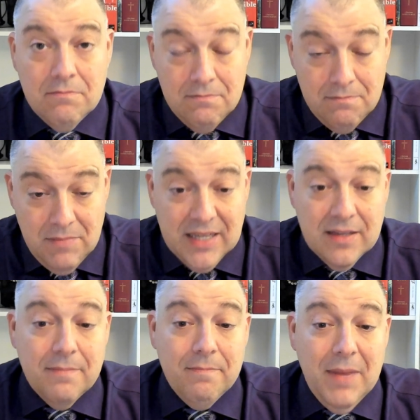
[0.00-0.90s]
makes,
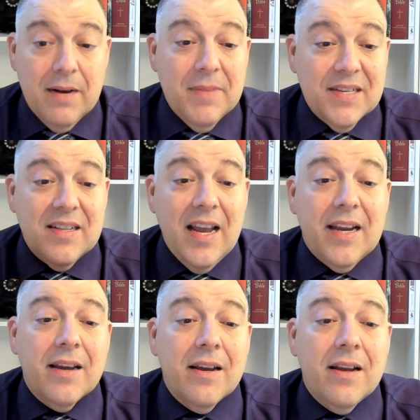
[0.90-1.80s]
made a mistake,